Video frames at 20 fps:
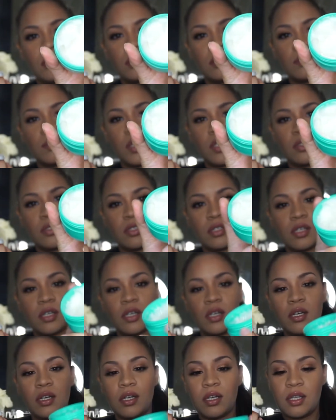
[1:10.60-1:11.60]
smells
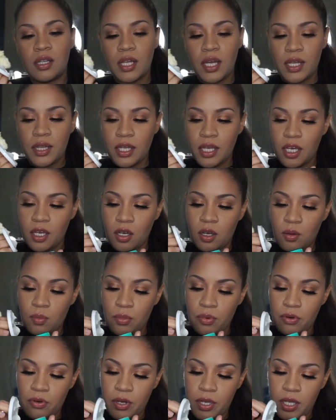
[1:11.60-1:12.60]
a lot like
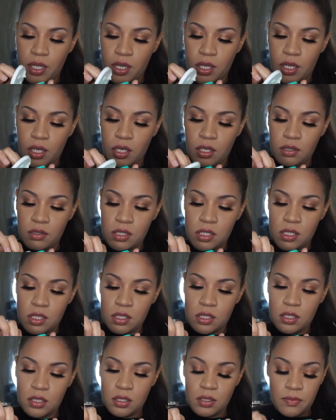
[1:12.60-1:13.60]
pralines.
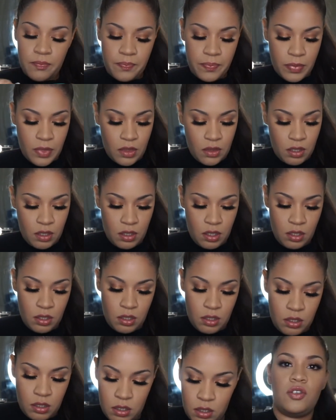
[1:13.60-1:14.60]

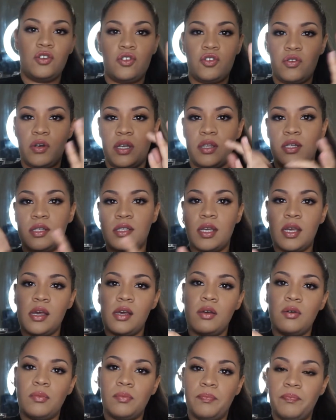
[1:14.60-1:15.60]
Let's try this
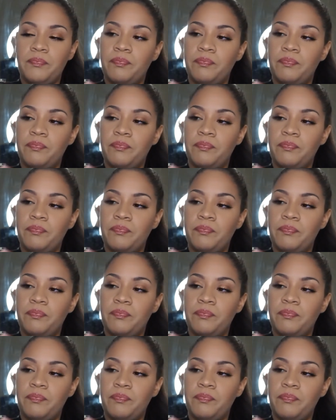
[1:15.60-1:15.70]
out.